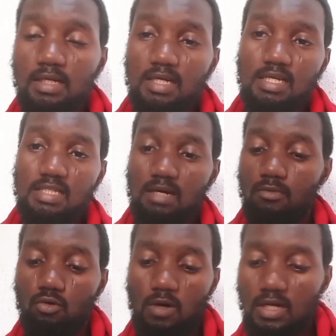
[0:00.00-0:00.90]
that and can
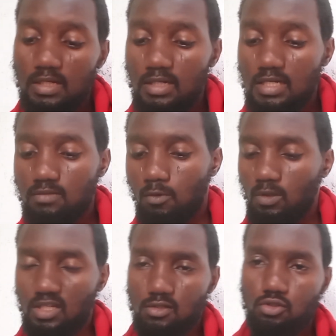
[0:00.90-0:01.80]
be lower than that.
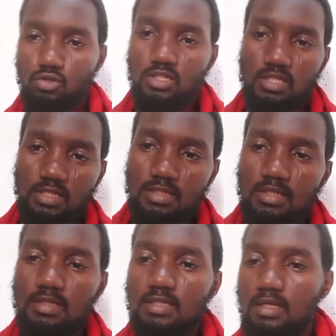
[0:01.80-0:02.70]
€1,000 is a
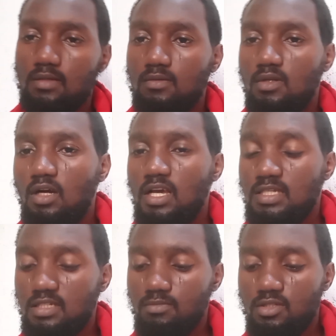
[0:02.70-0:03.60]
decent
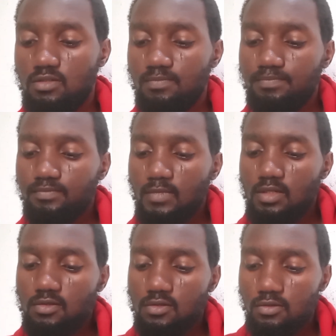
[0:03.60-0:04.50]
estimate.
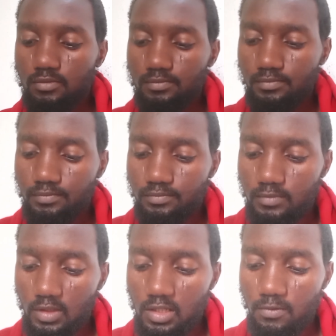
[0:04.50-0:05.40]
So
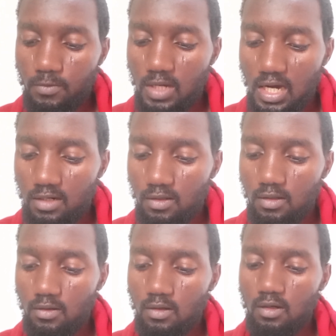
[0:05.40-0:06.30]
if we had
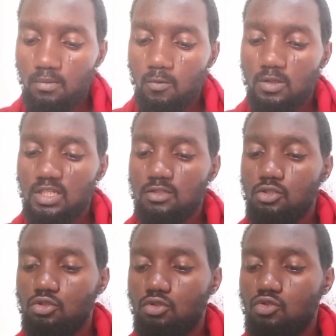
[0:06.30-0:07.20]

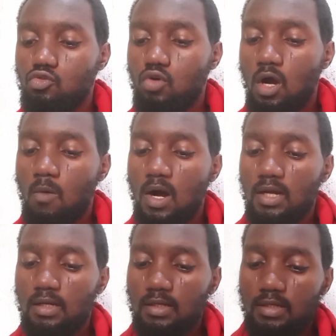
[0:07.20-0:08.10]
€1,000 to our
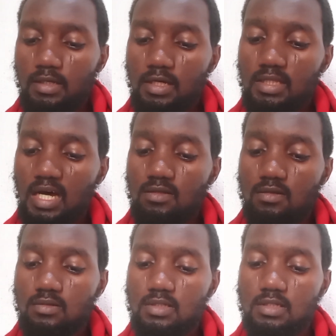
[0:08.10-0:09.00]

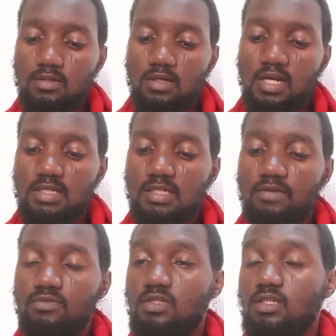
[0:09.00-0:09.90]

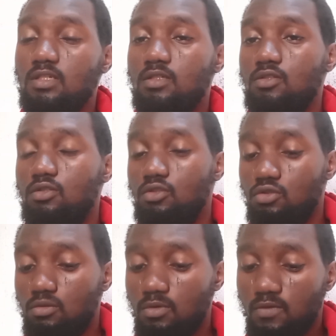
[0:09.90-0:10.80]
8,670
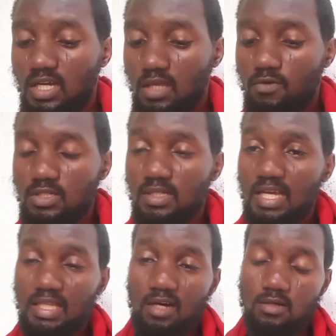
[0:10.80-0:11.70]
euro before, that gives us
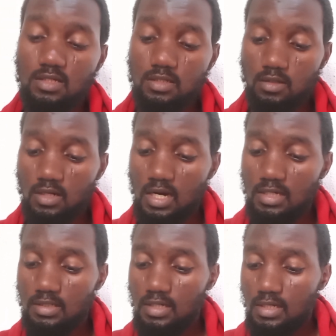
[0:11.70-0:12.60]

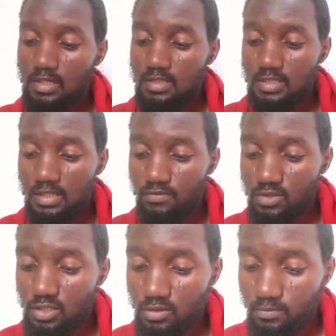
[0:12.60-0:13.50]

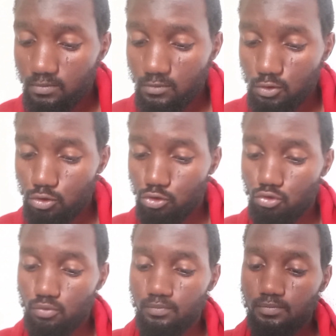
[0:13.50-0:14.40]
€9,670.
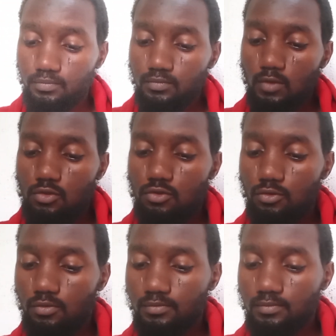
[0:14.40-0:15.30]
So